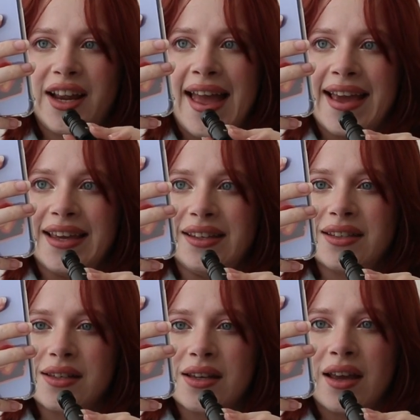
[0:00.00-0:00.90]

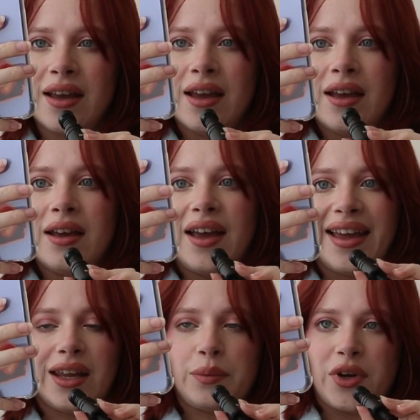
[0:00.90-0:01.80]
haze.
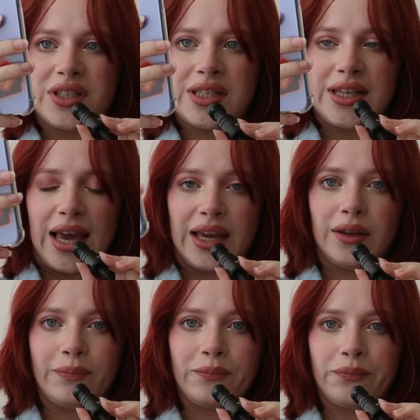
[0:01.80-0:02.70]
And I must
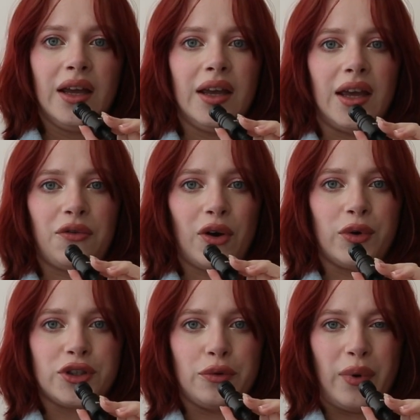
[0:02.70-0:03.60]
say, if I
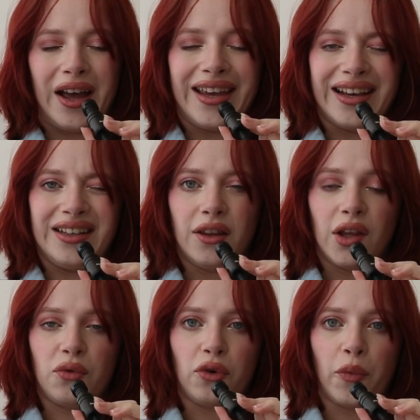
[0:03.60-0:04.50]
were to buy
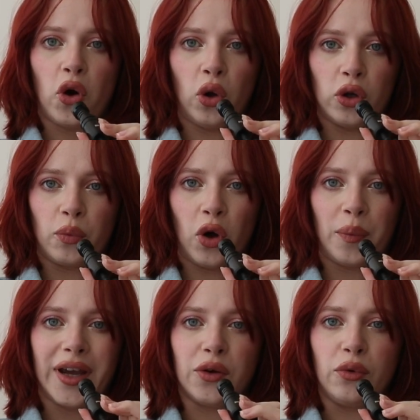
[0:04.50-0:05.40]
anything from Colourpop,
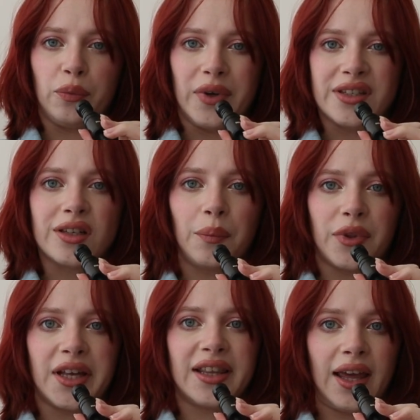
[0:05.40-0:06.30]
it would be
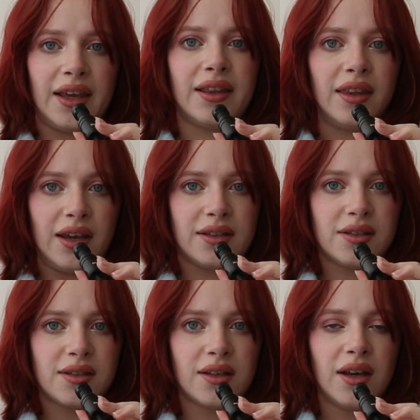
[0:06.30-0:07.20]
something like
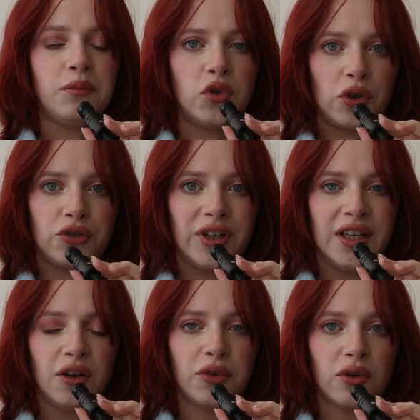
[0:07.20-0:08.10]
this. Not
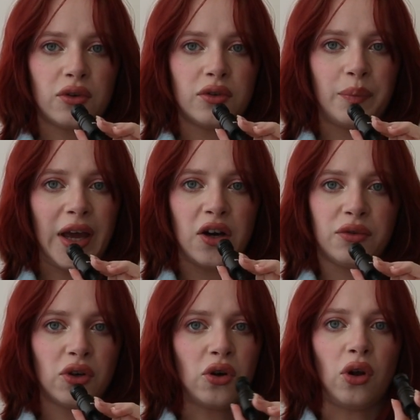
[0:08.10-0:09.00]
really big of
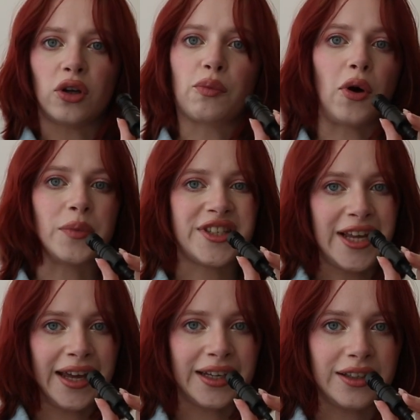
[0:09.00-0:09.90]
a Colourpop
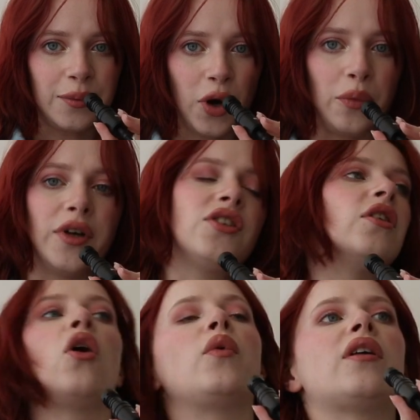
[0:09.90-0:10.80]
stan at the moment, you
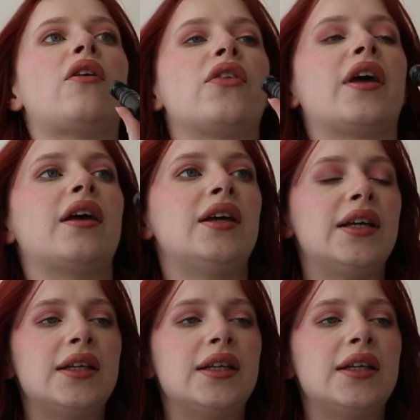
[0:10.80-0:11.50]
know, with all the